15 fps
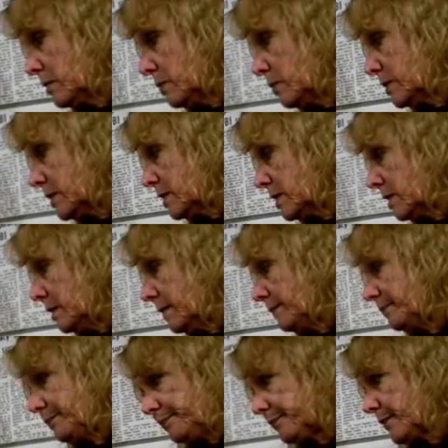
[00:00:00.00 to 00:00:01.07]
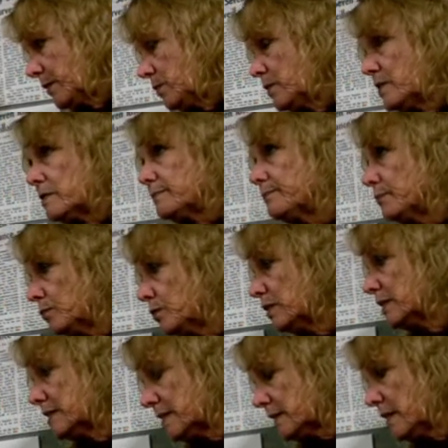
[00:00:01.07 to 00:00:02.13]
It was
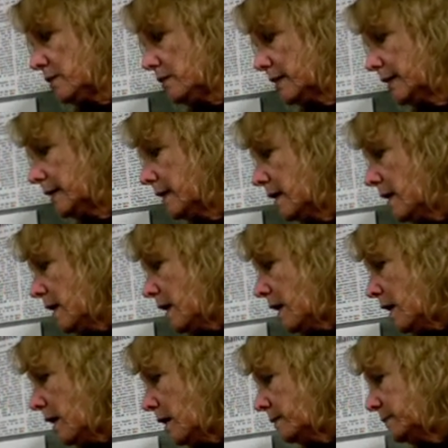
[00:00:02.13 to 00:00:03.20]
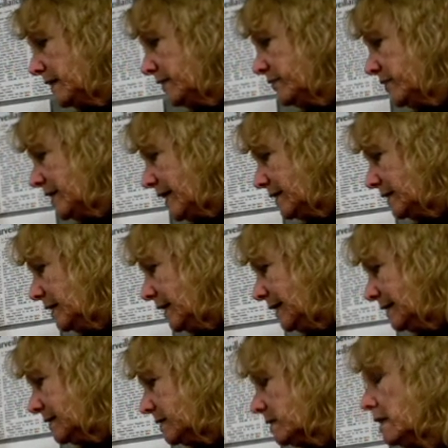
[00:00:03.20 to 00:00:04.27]
really scary. Even that
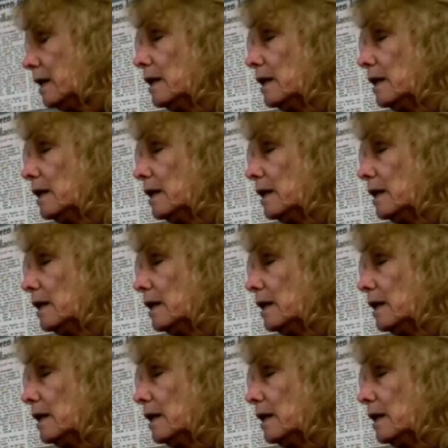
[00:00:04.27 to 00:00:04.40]
night,